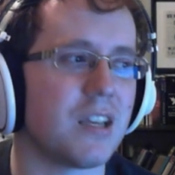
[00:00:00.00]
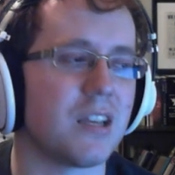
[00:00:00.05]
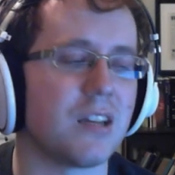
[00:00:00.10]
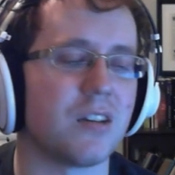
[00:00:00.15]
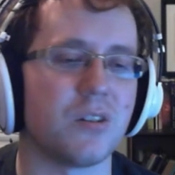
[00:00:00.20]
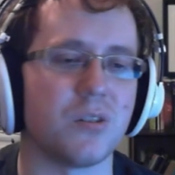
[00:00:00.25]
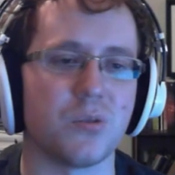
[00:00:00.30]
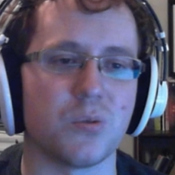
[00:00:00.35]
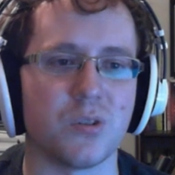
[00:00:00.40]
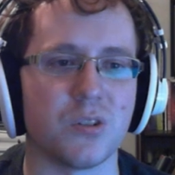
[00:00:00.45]
and
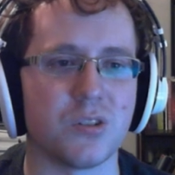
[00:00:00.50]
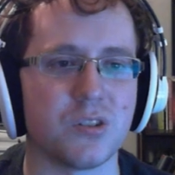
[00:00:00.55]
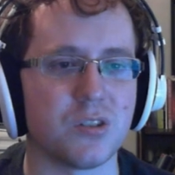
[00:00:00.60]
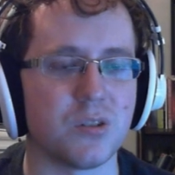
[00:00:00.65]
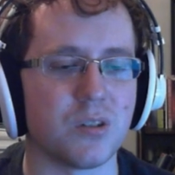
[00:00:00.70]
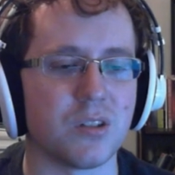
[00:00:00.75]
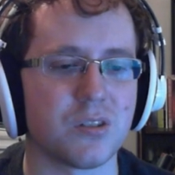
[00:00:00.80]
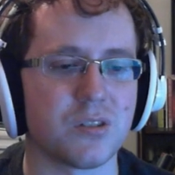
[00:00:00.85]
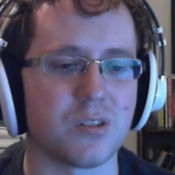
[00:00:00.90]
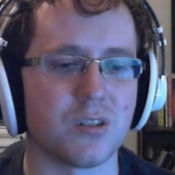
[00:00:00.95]
endurance
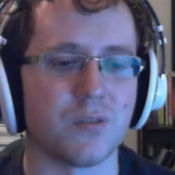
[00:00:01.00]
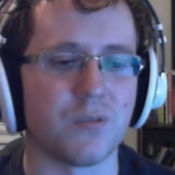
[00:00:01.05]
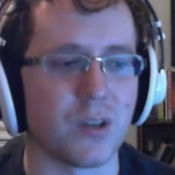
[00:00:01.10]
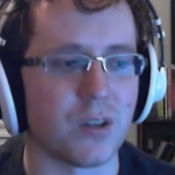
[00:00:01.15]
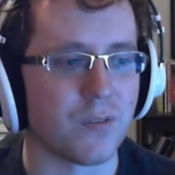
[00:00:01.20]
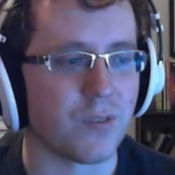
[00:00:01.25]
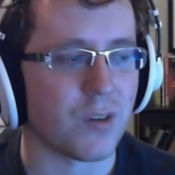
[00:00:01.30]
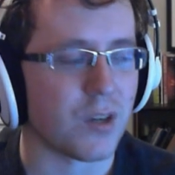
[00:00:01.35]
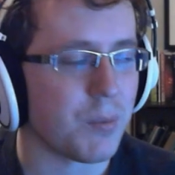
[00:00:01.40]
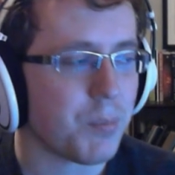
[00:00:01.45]
units are
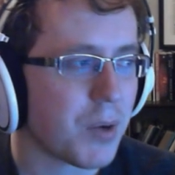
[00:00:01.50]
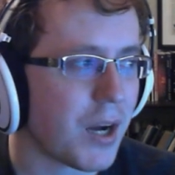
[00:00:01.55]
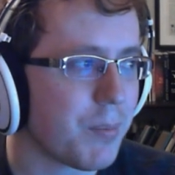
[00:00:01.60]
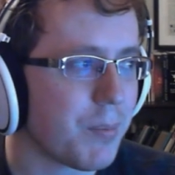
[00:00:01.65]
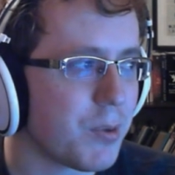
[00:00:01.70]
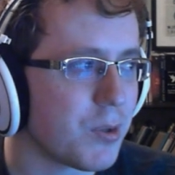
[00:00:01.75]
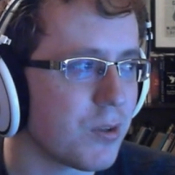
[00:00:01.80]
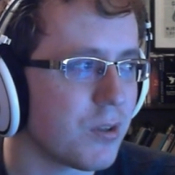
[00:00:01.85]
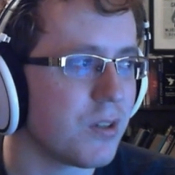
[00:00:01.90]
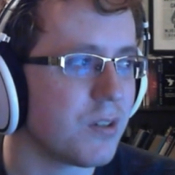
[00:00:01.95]
very
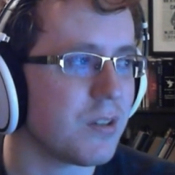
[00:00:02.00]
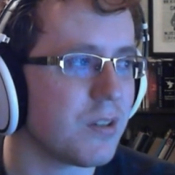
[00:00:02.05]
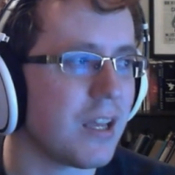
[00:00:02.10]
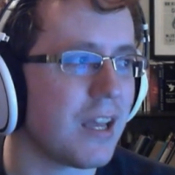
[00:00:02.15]
popular,